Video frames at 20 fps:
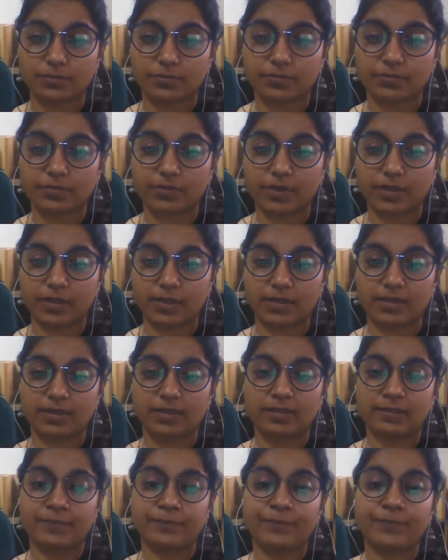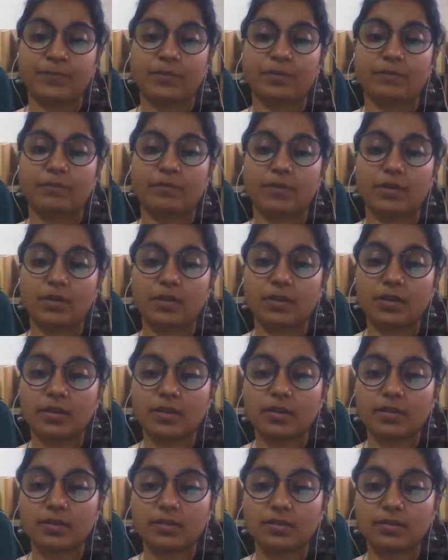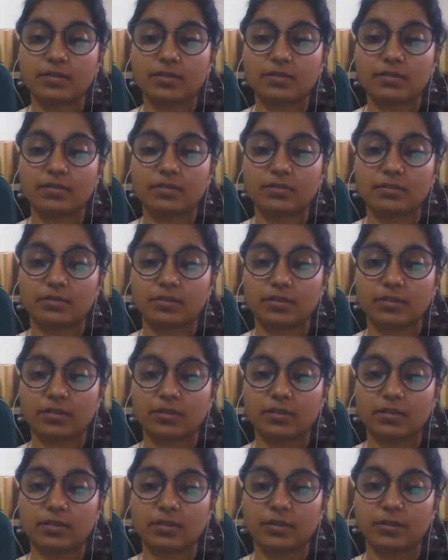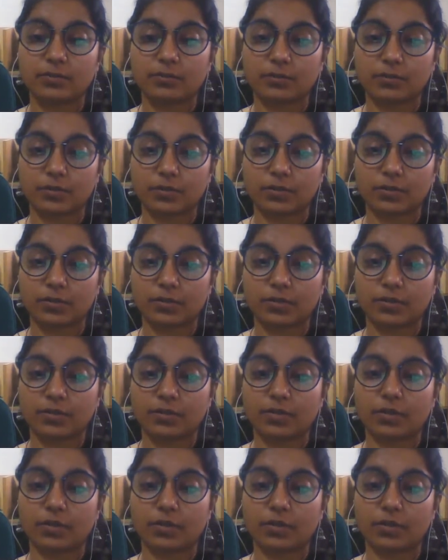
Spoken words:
When one eye is turned inverted,